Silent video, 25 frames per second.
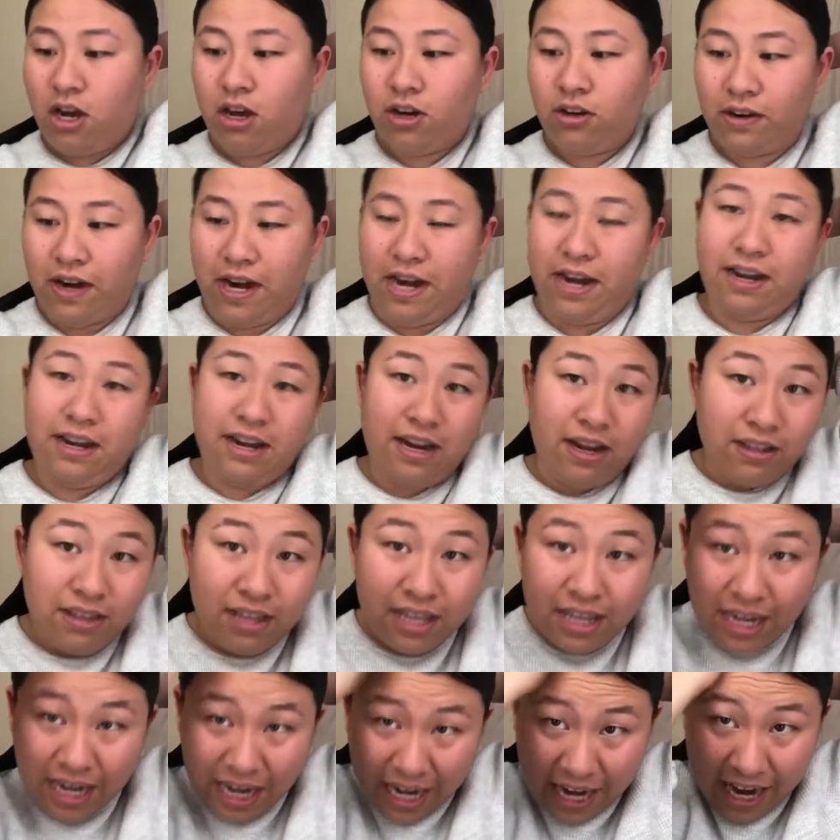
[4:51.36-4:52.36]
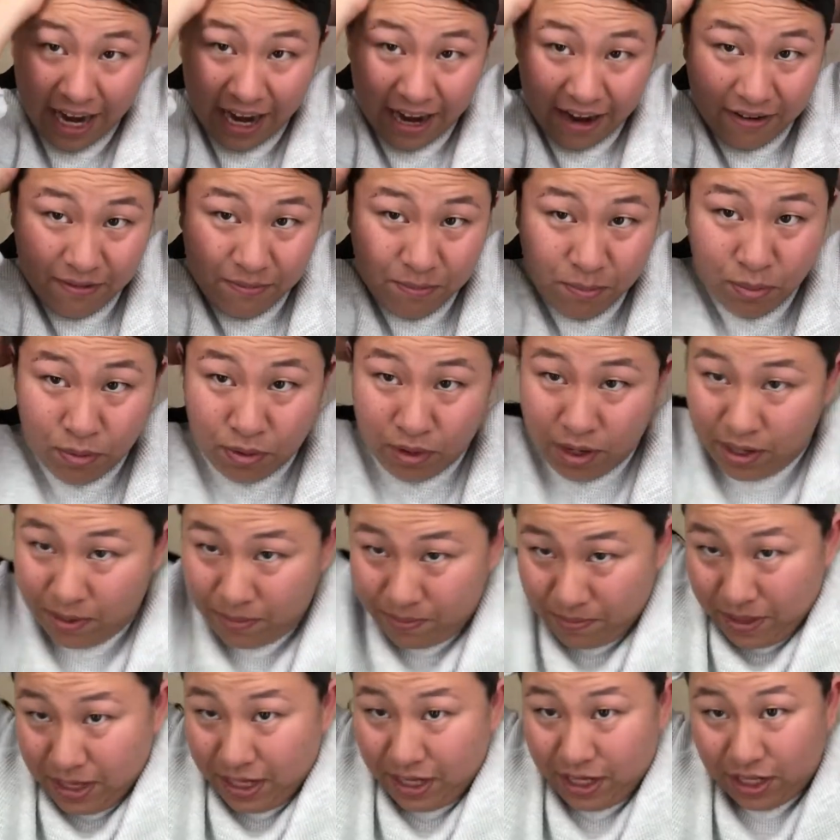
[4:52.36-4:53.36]
All right, now that I have
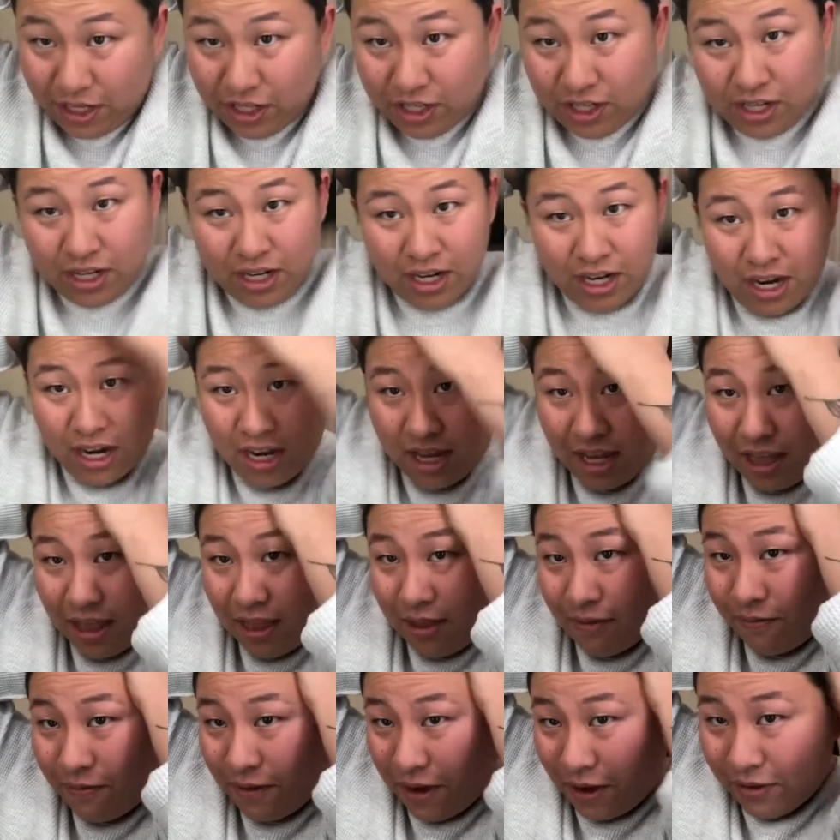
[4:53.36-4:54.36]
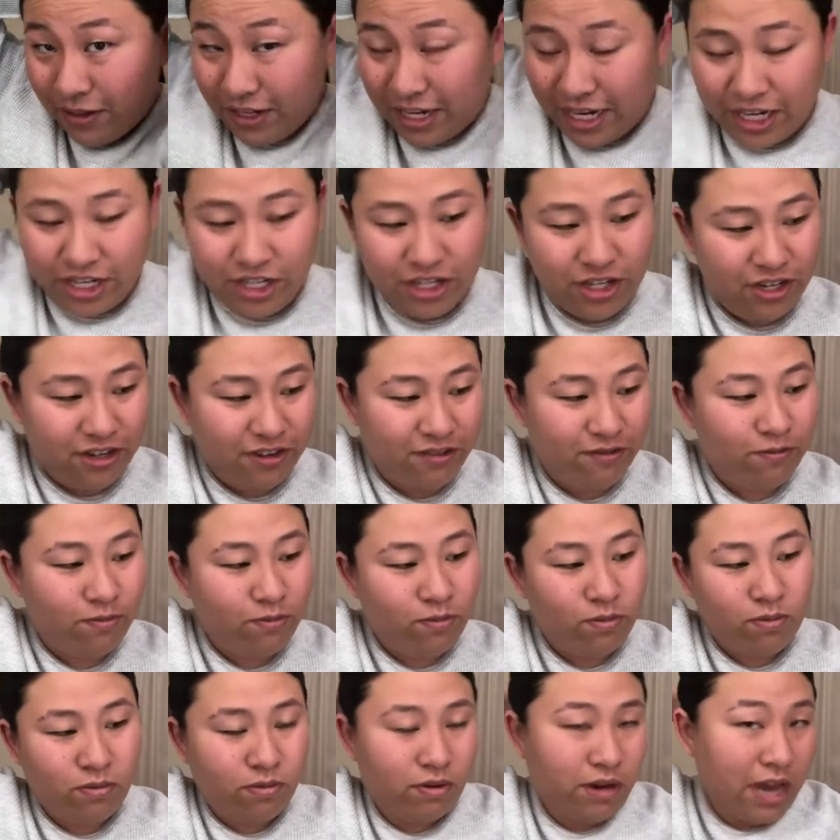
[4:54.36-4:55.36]
pretty much the foundation of
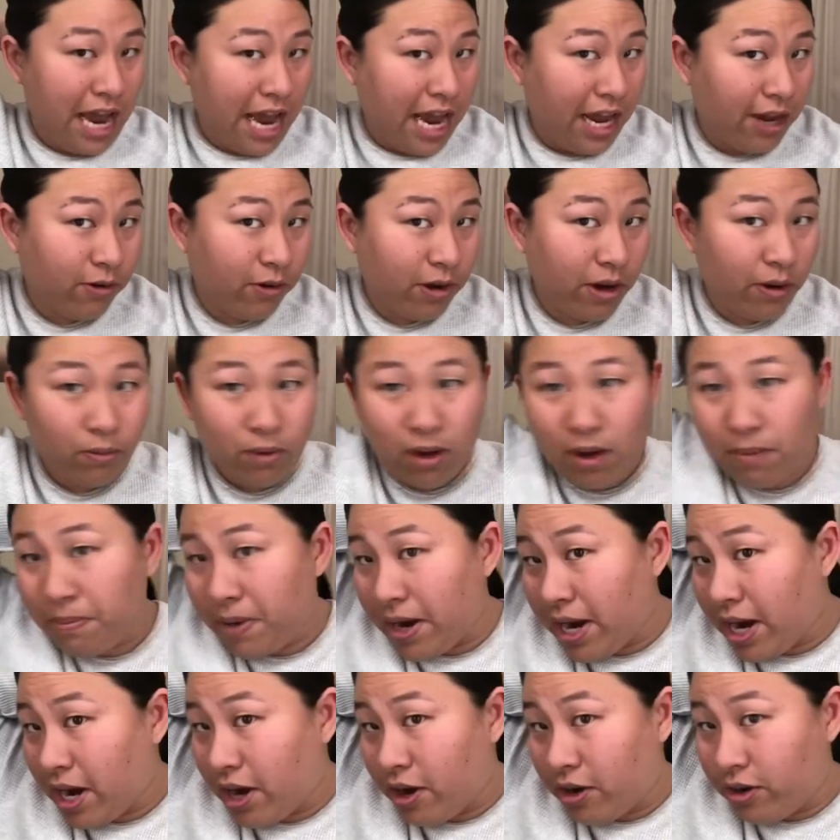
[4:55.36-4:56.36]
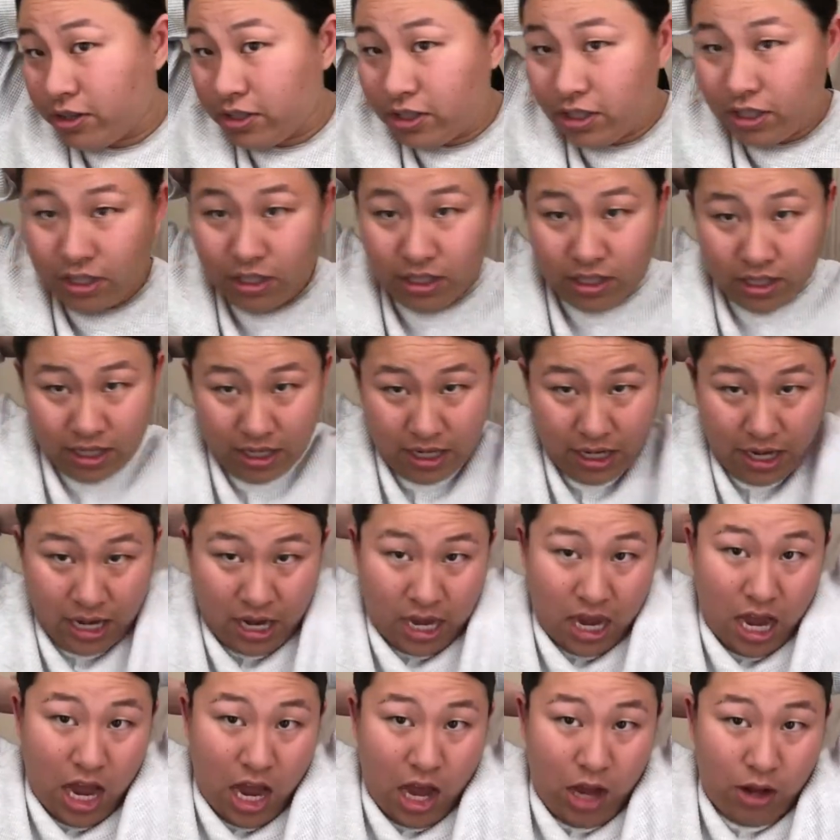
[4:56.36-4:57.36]
how I want my hair to look,
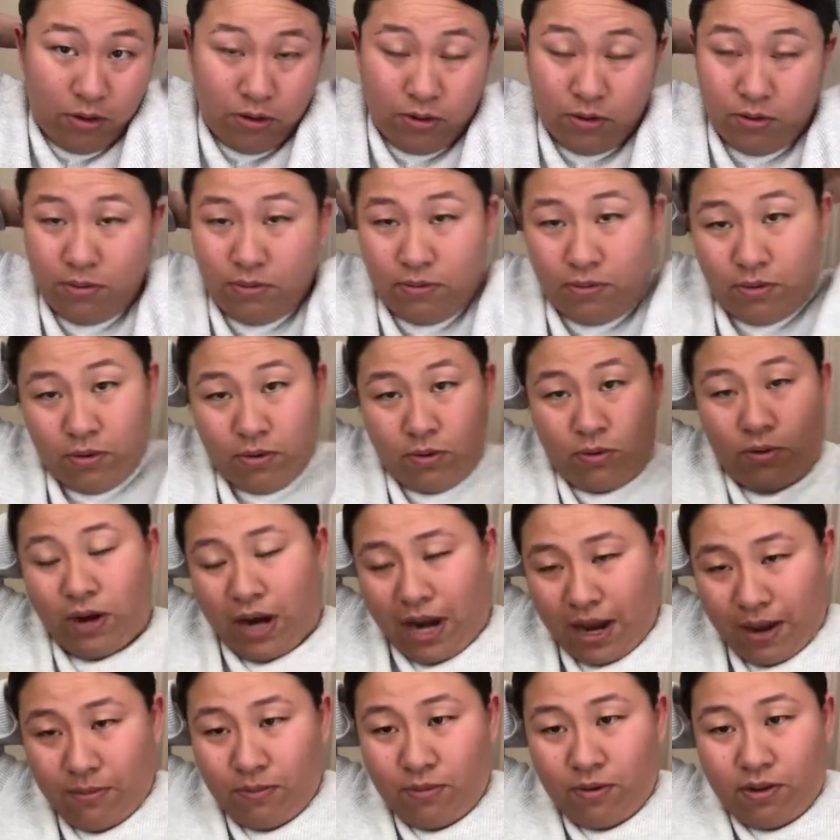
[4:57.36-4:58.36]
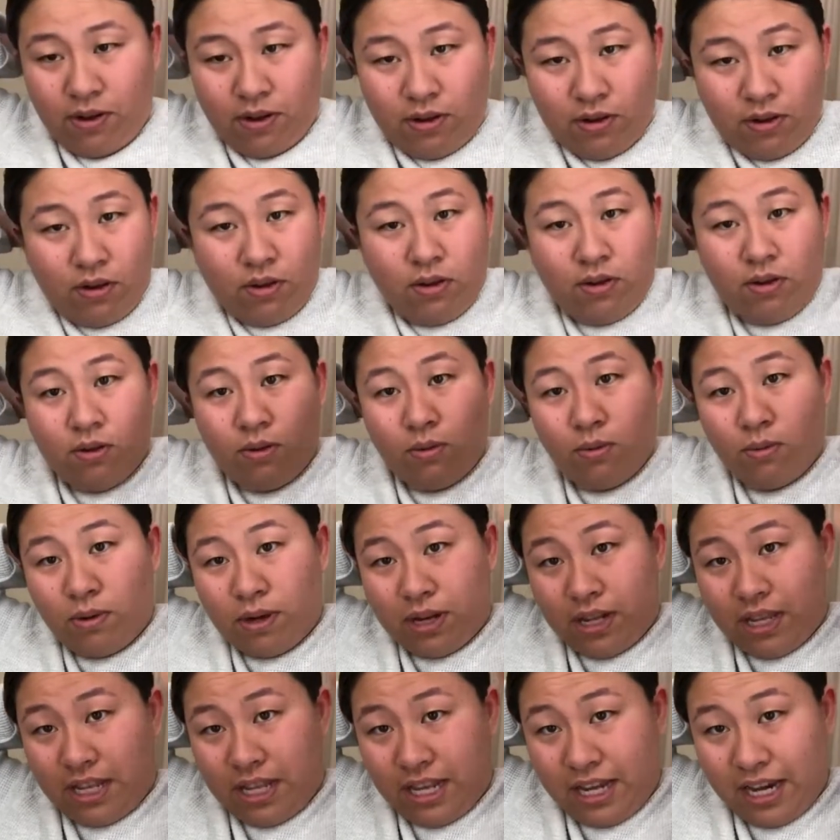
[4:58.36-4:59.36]
I'll grab
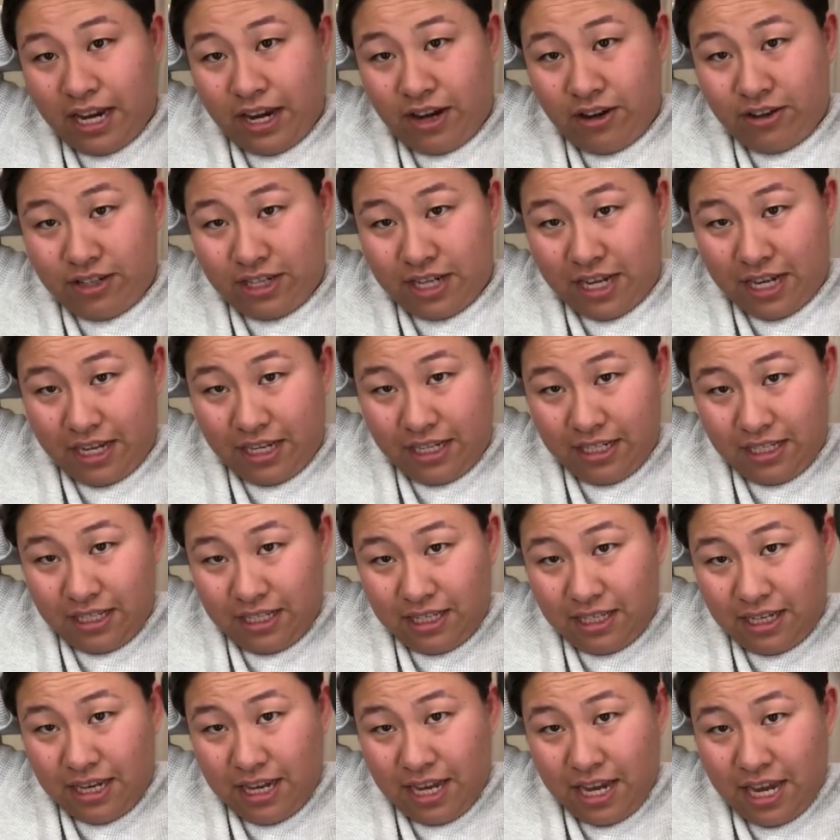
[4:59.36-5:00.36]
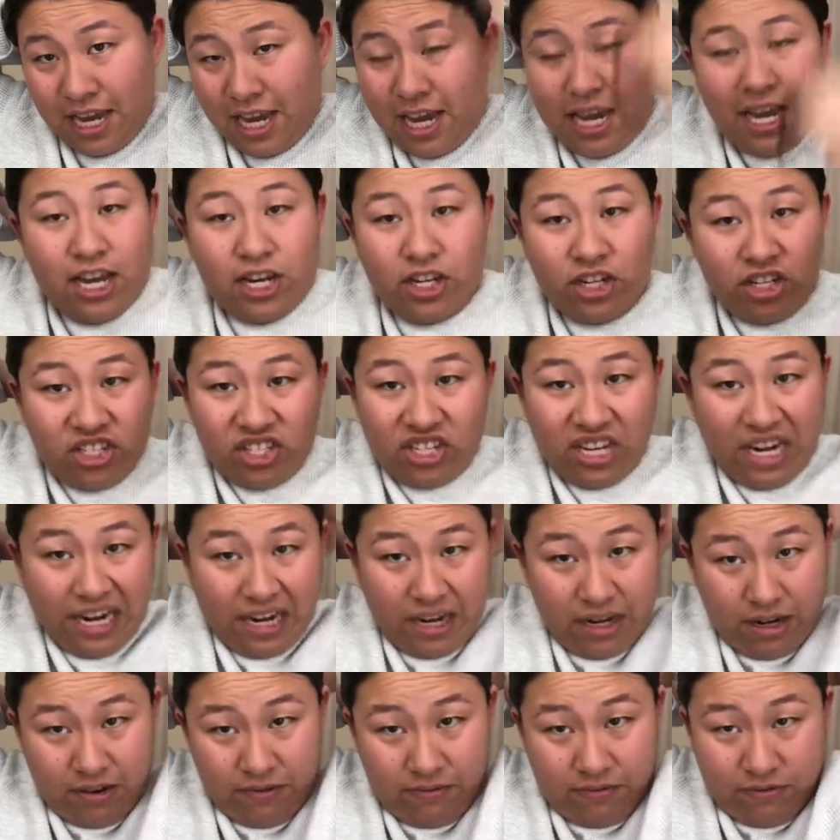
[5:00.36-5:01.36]
one of the hair ties and just
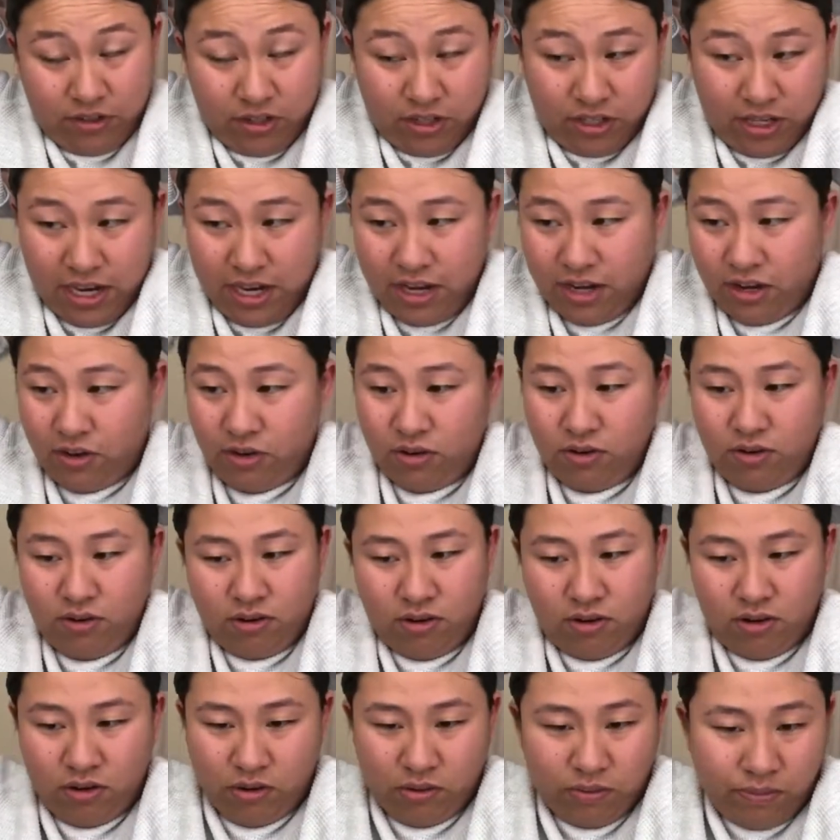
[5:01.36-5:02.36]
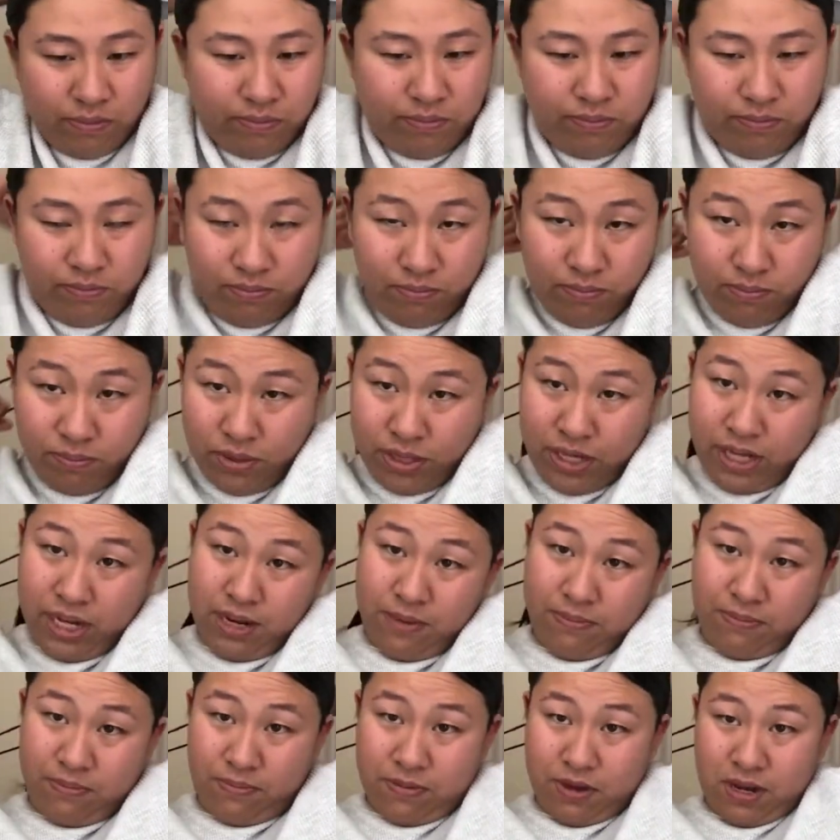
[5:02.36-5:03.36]
tie it off, just like, you know, putting
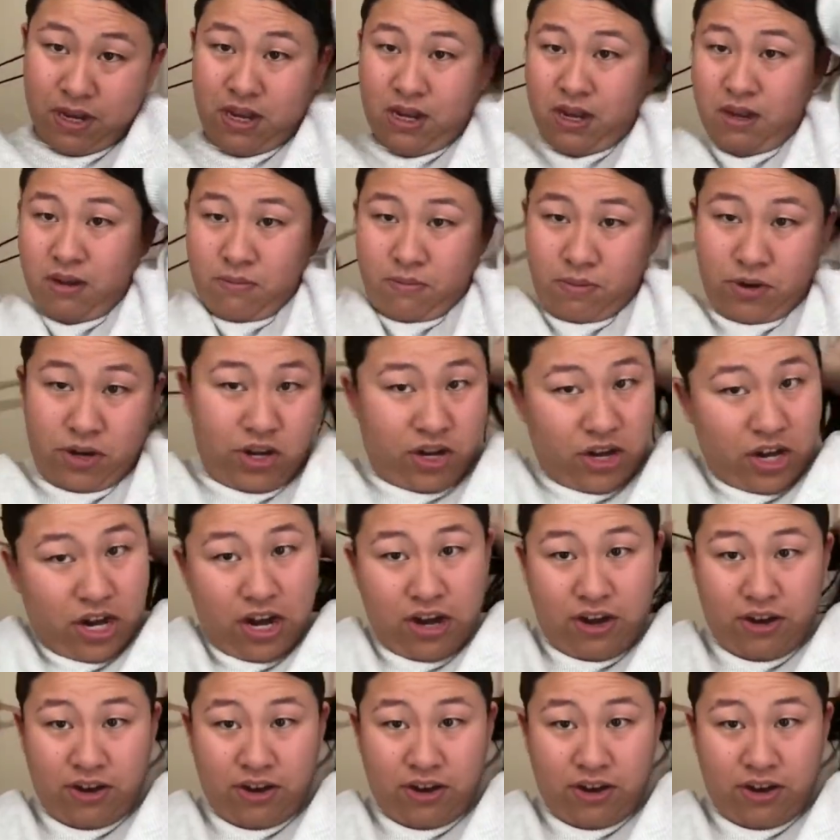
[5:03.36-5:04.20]
your